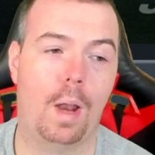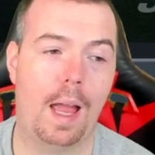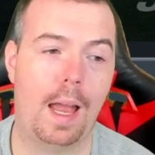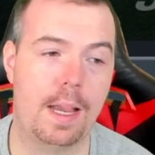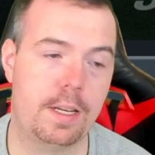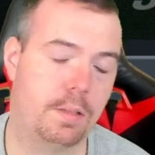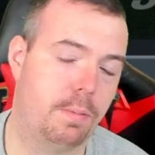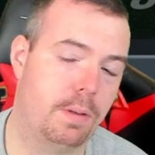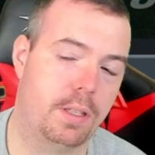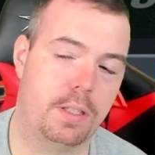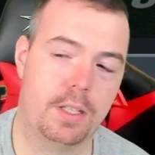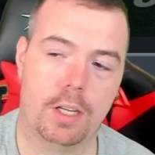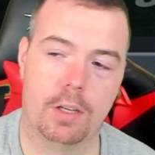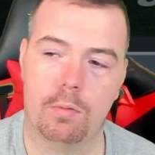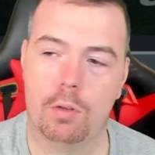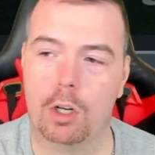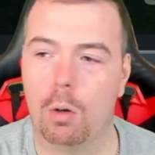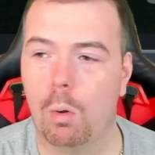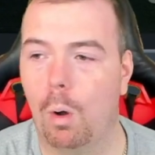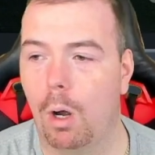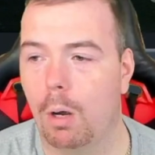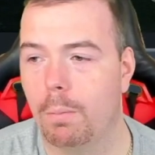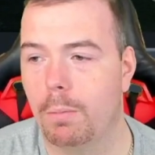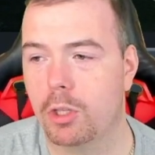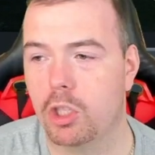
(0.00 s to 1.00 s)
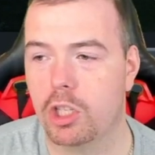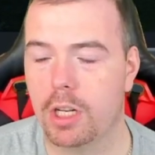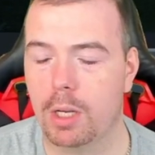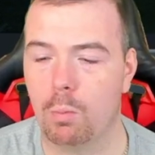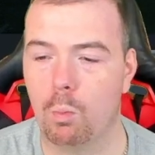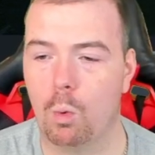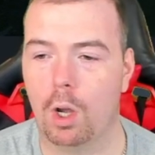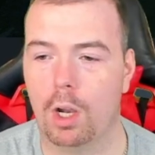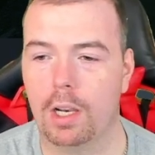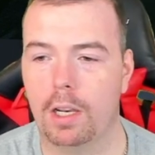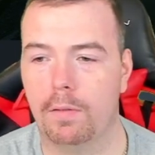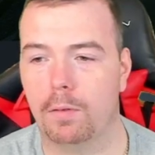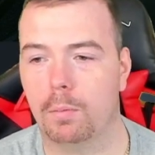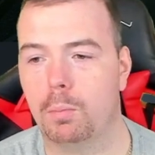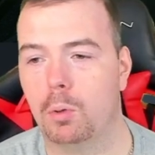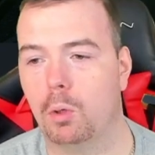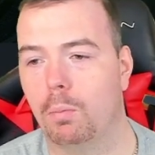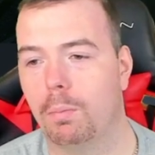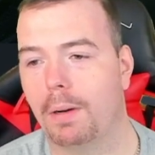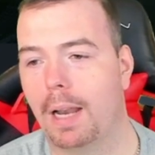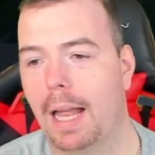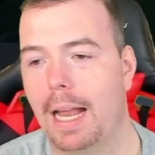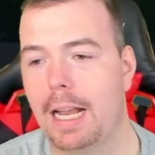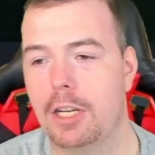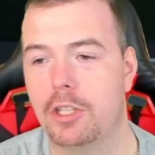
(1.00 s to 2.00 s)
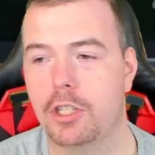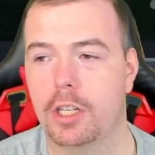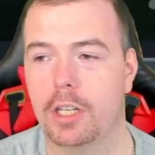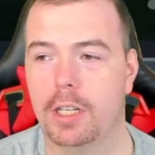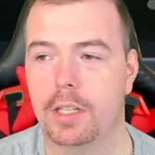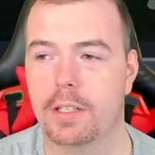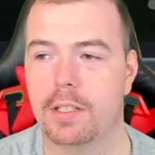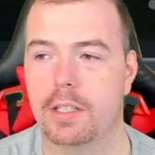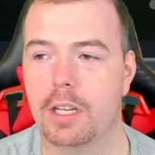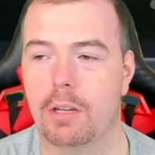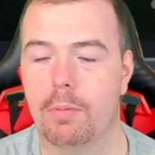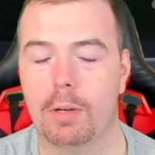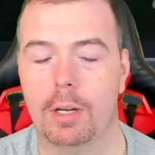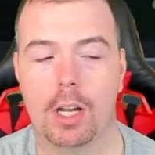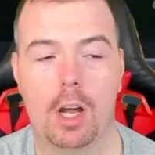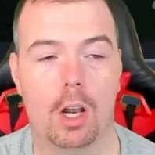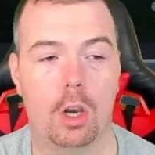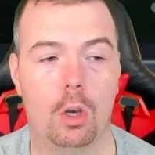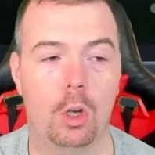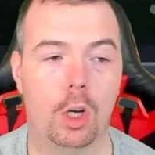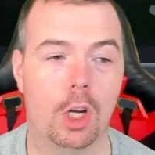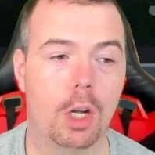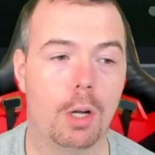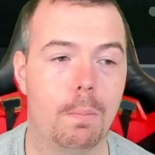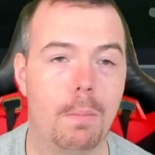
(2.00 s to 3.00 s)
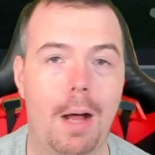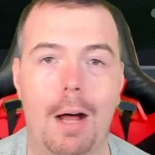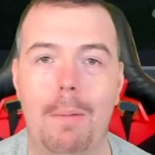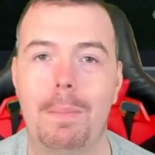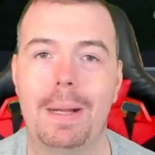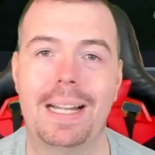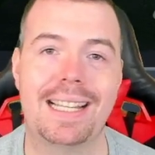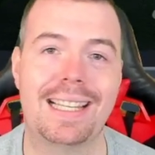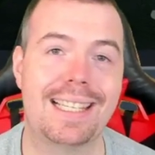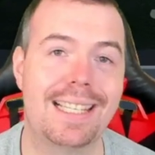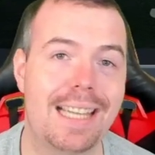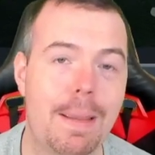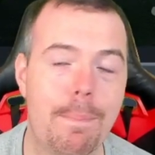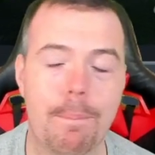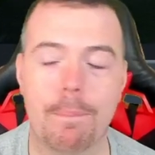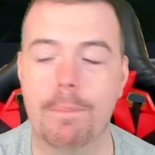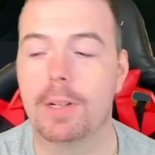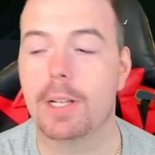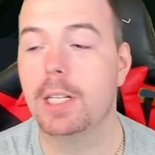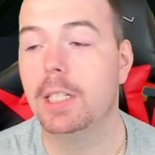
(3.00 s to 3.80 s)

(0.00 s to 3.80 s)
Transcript: SBC requirements, you need one Liverpool player. As you can see, we got Luka Mama Tip.